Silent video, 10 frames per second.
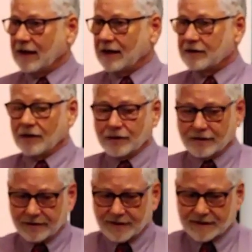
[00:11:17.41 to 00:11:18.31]
and go,
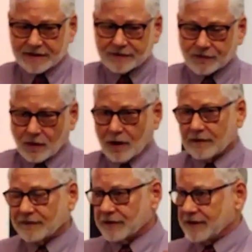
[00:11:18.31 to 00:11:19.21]
this is
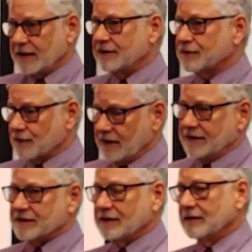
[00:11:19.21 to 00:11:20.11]
wrong for these
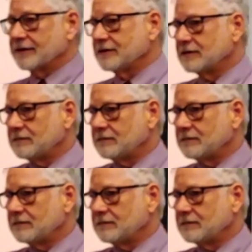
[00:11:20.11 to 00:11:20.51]
reasons.